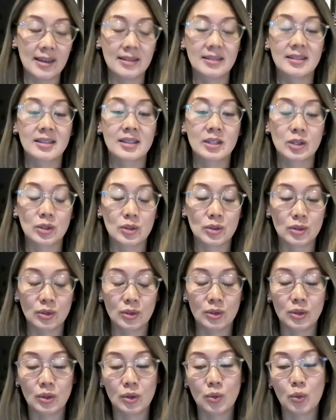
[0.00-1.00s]
is to
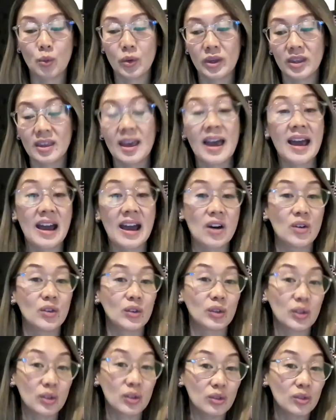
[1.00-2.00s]
do with
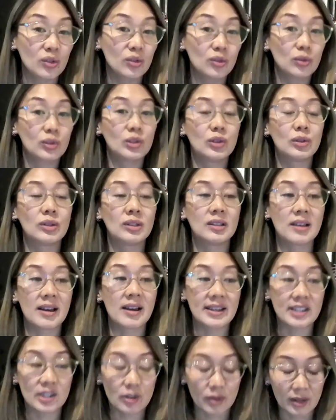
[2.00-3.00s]
how you
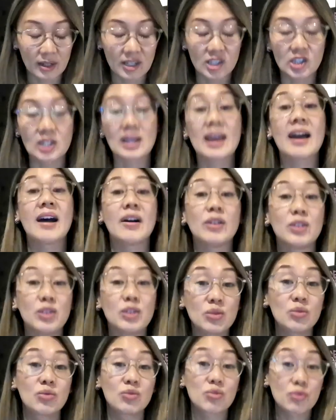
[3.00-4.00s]
utilize your energy how
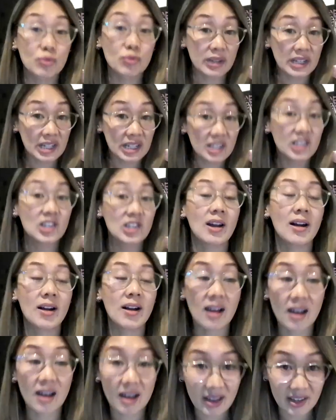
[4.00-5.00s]
you
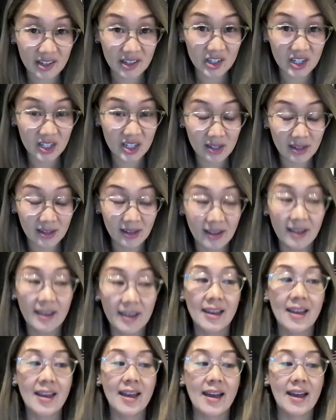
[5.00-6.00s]
recharge
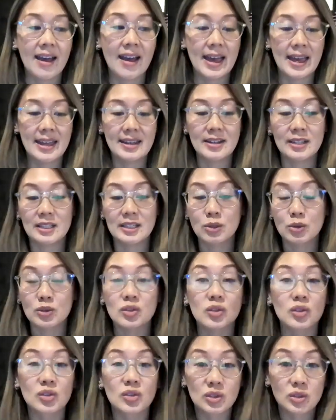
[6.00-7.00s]
and it's
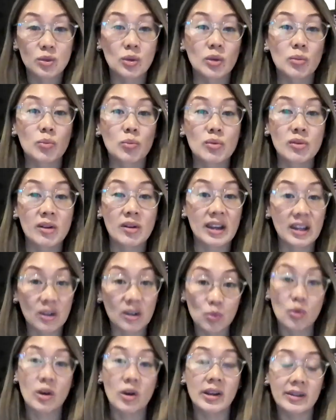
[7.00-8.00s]
also to do with
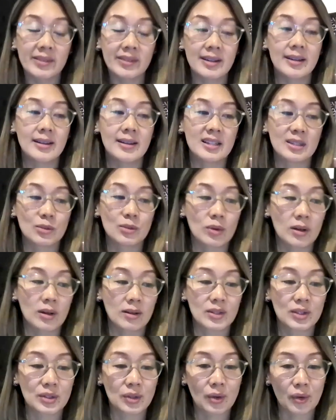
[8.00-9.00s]
brain wiring as
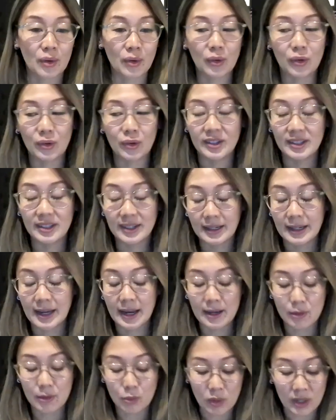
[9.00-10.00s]
well so
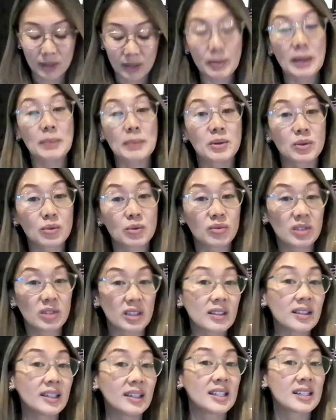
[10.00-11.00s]
yeah i want people to
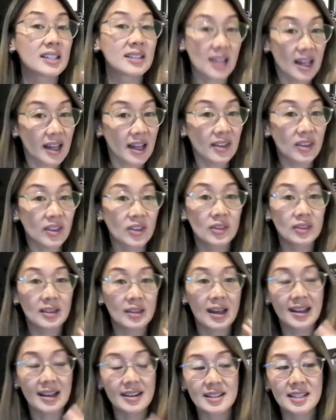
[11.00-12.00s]
really start
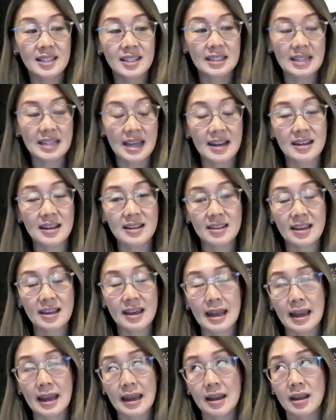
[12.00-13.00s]
understanding
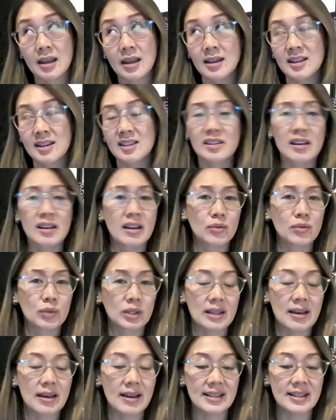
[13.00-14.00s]
that and start
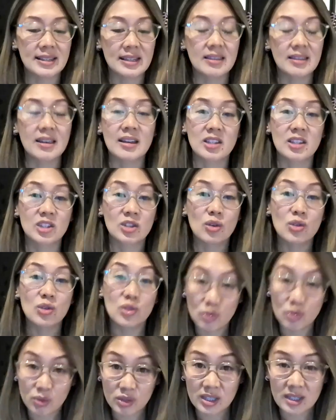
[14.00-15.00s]
realizing that
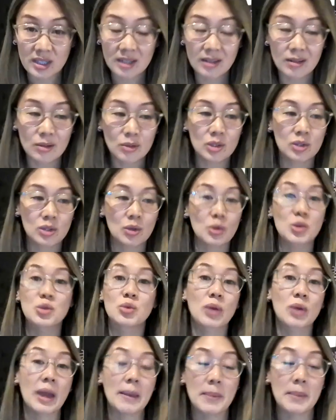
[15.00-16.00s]
social skills,
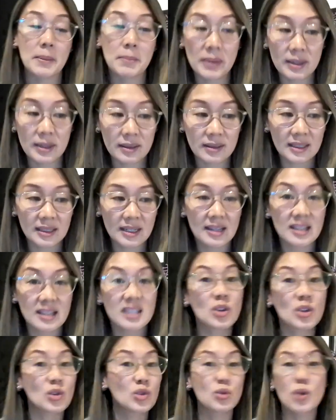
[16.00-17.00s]
social
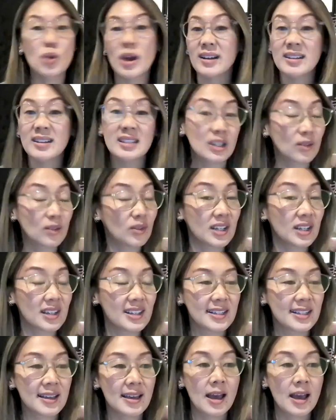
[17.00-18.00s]
capability, social
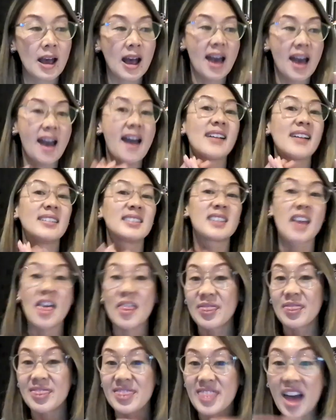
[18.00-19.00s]
activities has
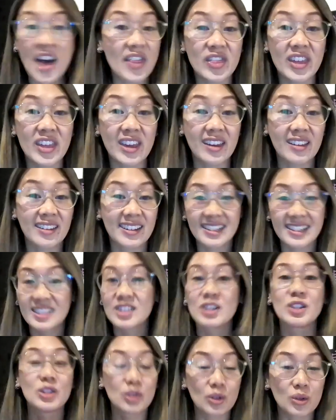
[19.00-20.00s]
nothing
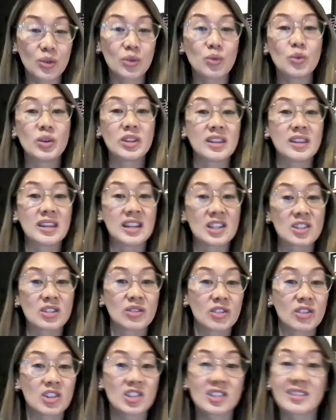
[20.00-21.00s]
to do with
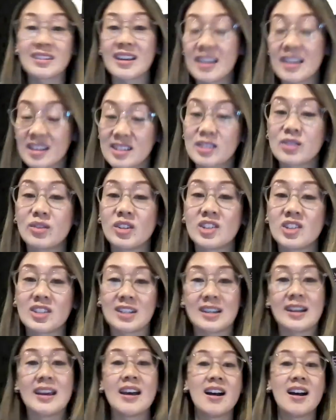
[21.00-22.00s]
introversion,
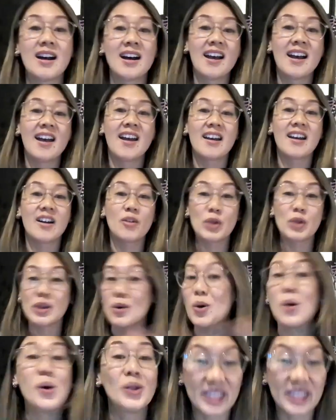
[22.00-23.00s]
extroversion.
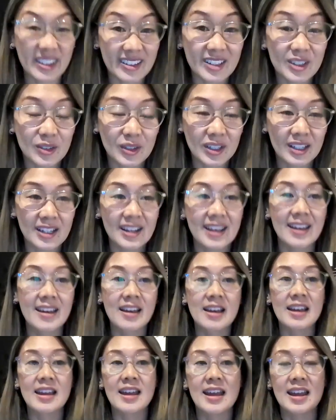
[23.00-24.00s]
We all can do it.
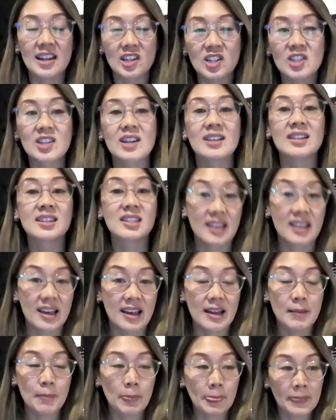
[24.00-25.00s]
It's just
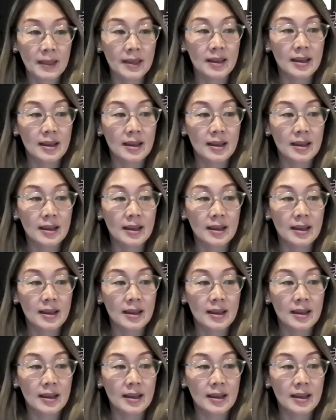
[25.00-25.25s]
that